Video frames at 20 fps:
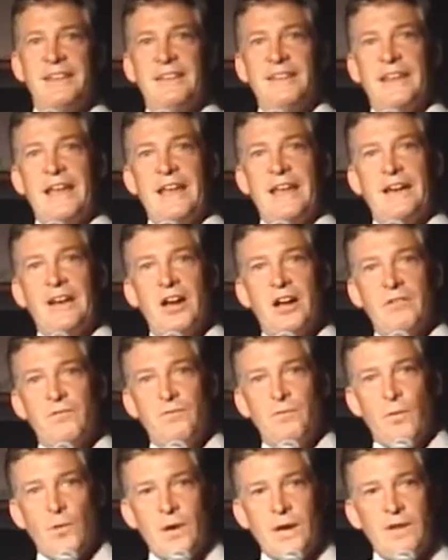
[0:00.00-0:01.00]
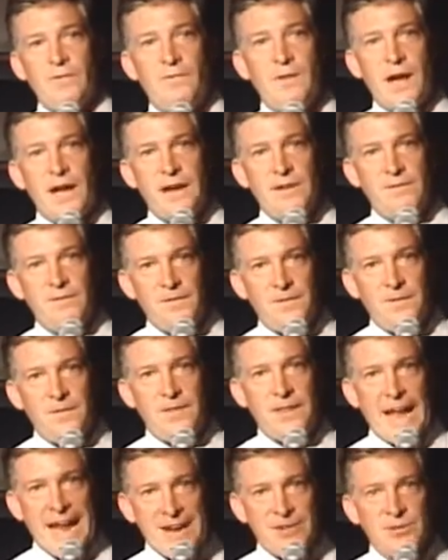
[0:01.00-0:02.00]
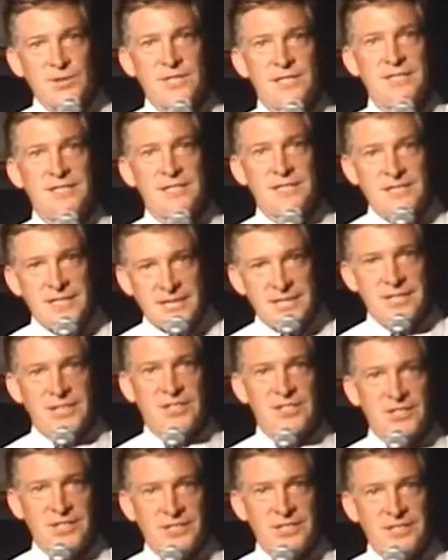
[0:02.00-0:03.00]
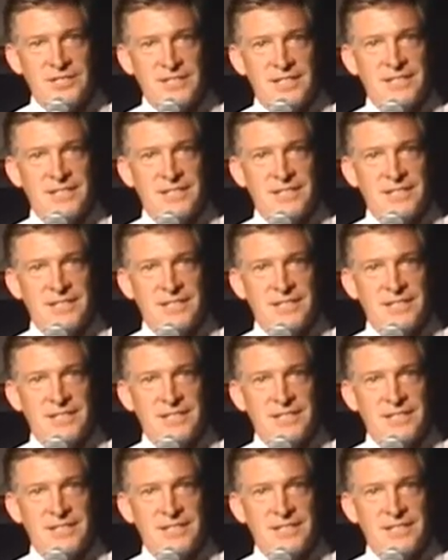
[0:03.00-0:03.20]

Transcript: They got 45,000 signatures,